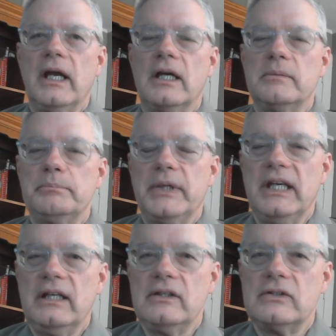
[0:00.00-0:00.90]
and
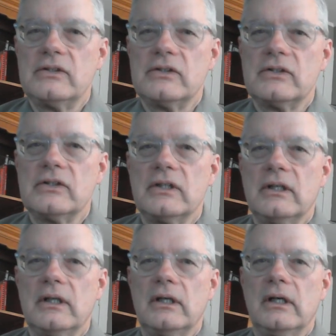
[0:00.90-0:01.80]
peace
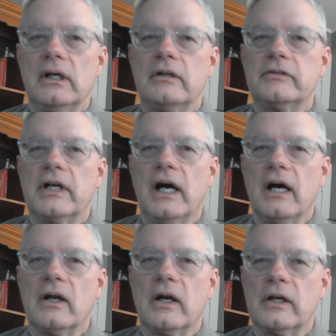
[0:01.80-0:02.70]
of
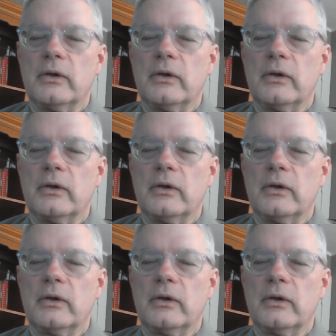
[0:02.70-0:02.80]
God our